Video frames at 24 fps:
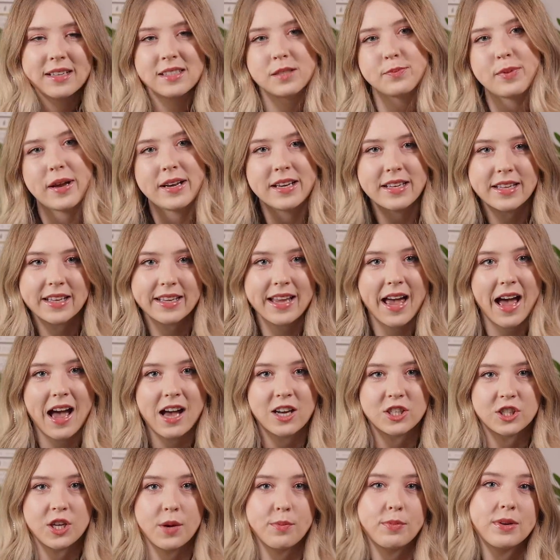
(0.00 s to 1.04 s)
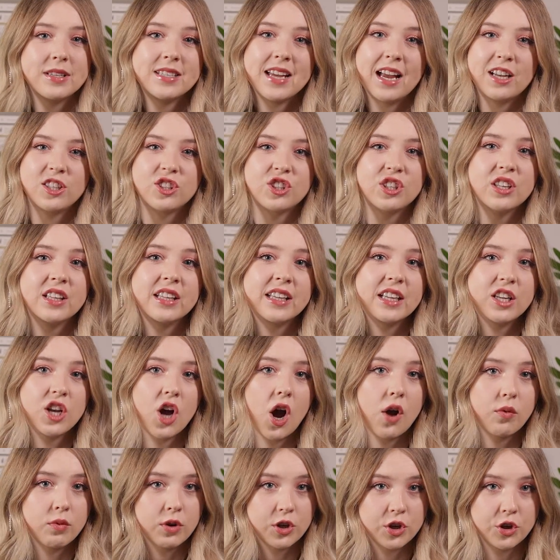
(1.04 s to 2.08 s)
spending the cash and potentially
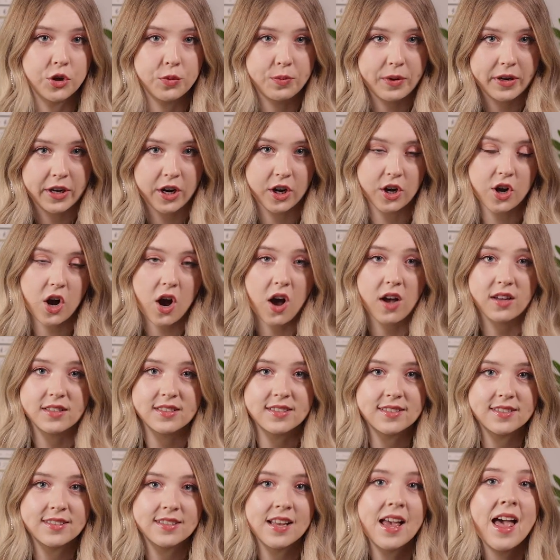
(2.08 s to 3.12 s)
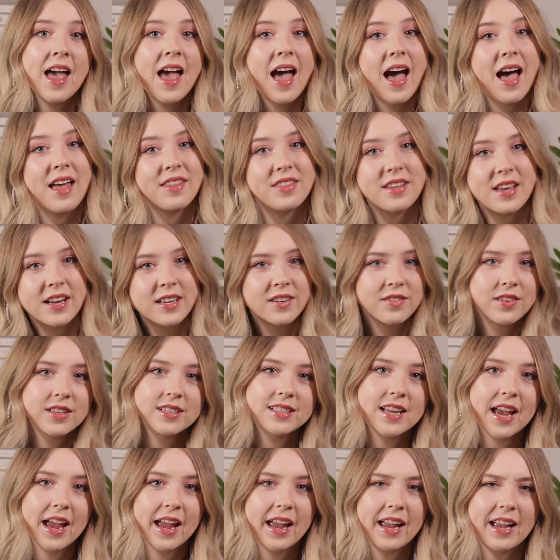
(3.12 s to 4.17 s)
not recouping your costs. At the end of the
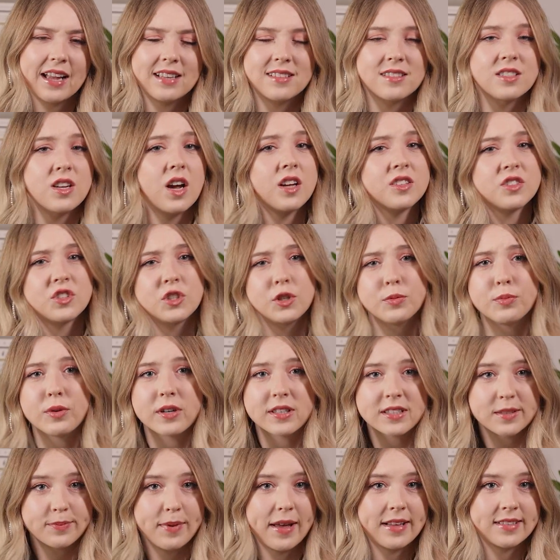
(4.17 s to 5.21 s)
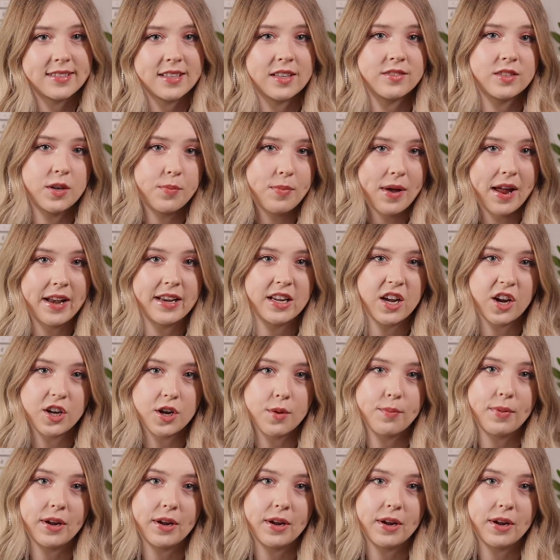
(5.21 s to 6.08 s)
day, it's not super expensive depending on your